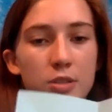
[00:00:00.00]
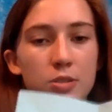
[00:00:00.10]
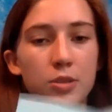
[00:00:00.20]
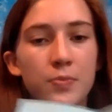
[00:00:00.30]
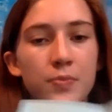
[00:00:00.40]

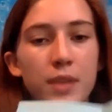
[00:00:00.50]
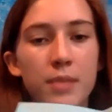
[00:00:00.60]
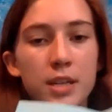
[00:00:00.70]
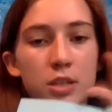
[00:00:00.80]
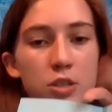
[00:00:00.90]
So I'm
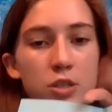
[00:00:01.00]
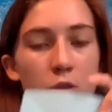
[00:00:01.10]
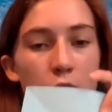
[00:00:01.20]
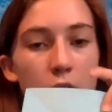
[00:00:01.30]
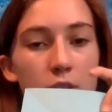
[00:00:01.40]
going to show you
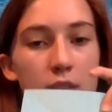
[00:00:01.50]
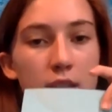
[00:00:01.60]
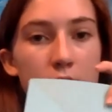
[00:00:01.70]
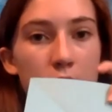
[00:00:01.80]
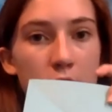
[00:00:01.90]
first and
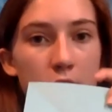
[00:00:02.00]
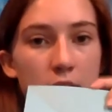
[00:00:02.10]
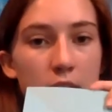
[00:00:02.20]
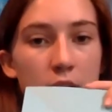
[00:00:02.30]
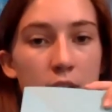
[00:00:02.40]
then
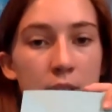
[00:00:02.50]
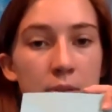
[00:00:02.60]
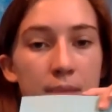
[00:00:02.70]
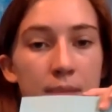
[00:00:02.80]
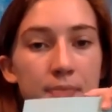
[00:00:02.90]
you can do it.